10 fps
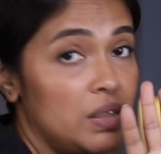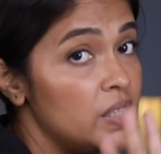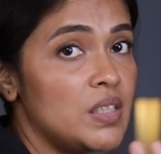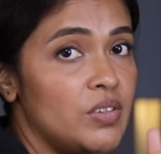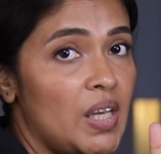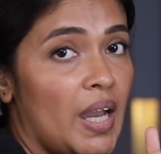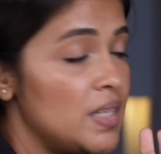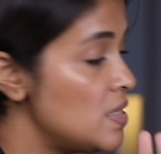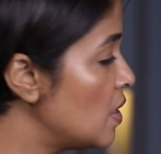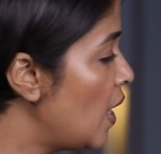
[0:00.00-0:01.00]
teary
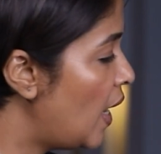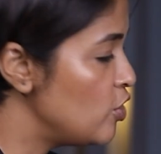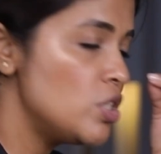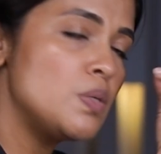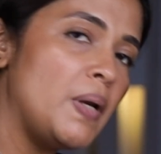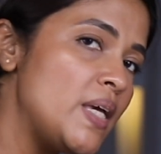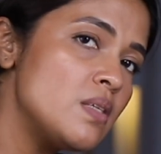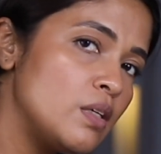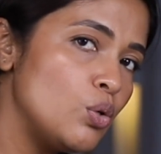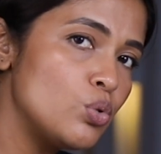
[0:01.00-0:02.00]
eyes. And just place
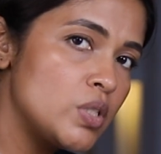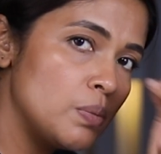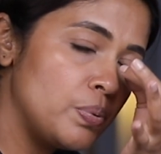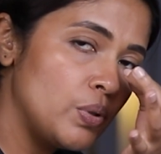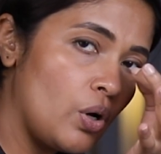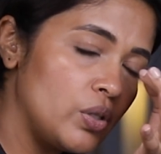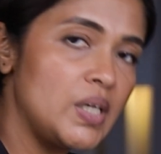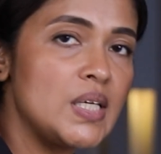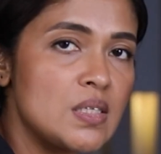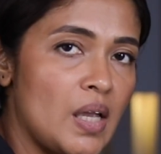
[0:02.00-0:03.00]
a Q-tip on
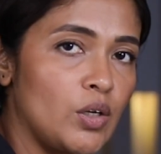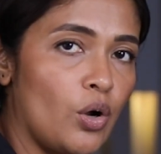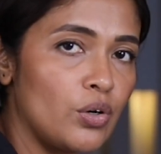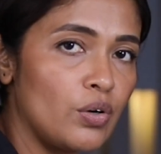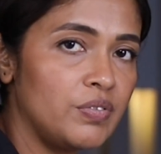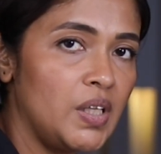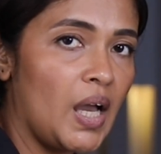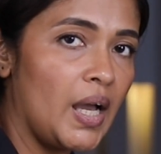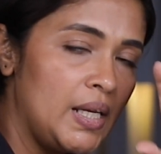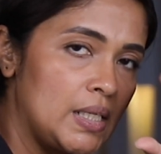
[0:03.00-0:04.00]
the inside corner of the
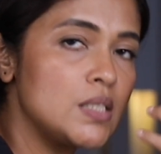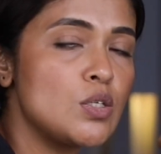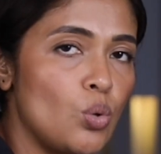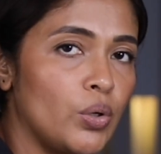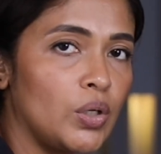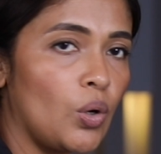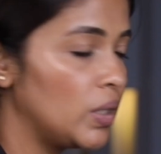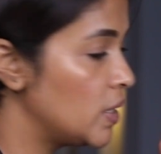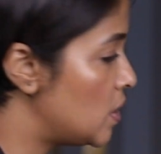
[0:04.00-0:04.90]
eye. It will soak in all the